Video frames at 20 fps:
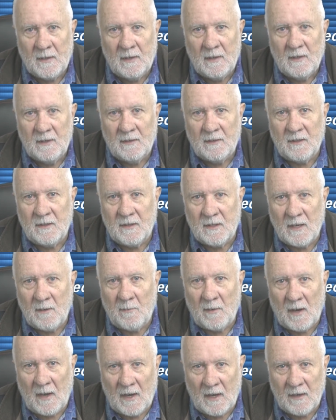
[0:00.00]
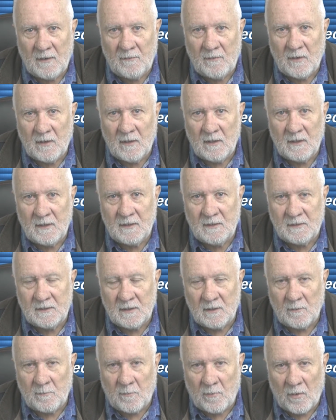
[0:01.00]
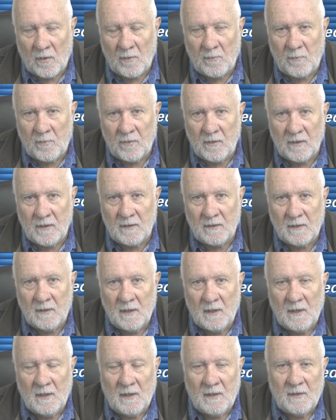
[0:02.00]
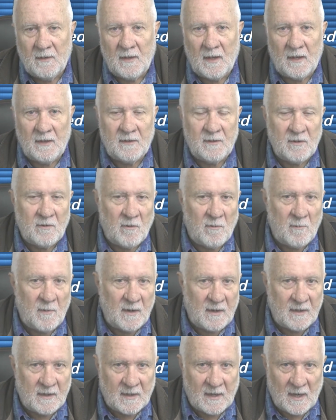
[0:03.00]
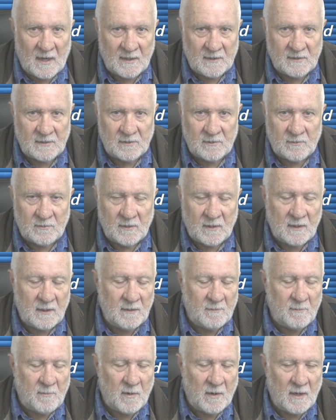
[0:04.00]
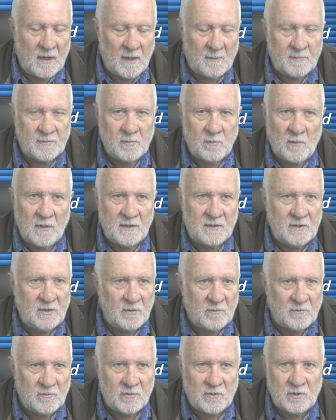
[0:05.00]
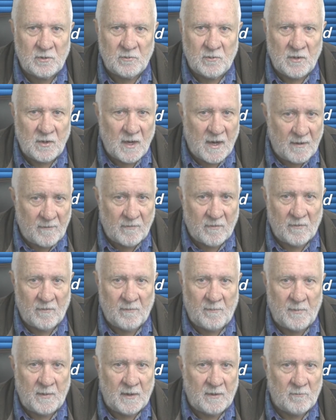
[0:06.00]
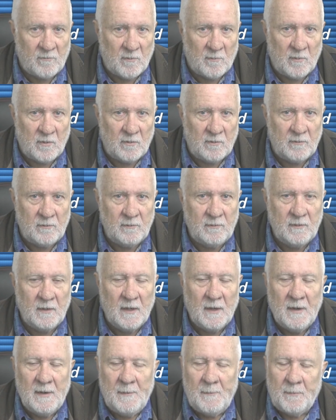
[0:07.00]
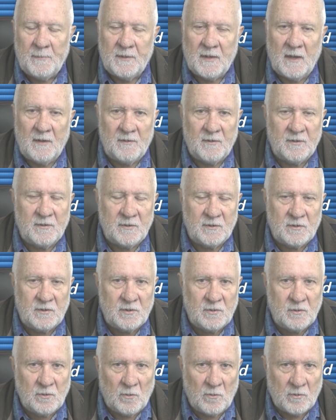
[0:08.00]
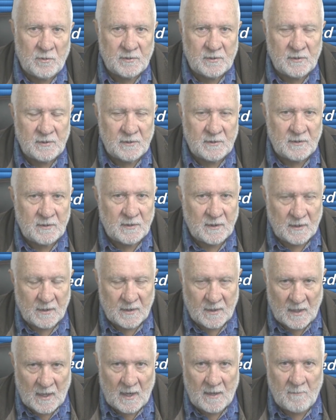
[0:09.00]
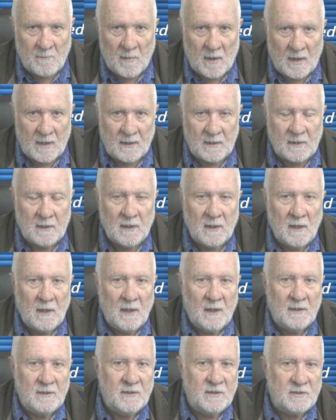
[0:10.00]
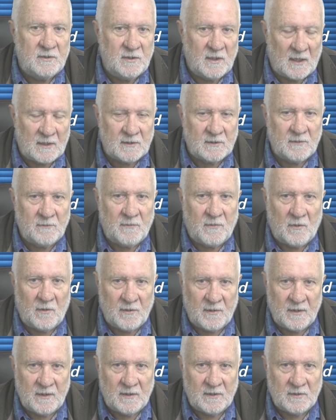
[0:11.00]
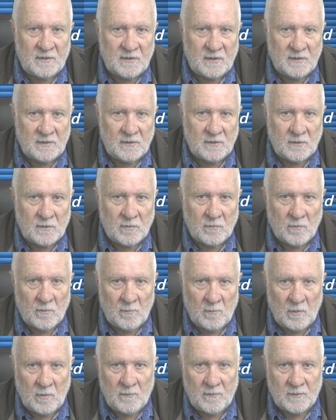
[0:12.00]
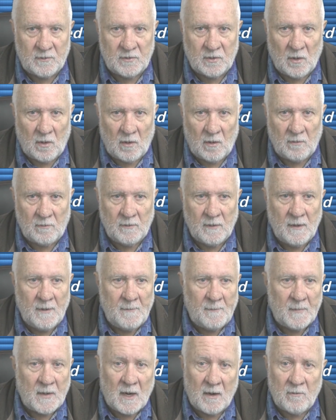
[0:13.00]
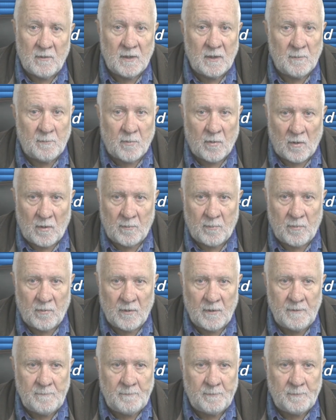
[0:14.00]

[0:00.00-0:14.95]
that their behaviour is inappropriate, that there are many cases perhaps where children should never have been removed, that the distortions that they make to justify their decision to remove a child are inappropriate,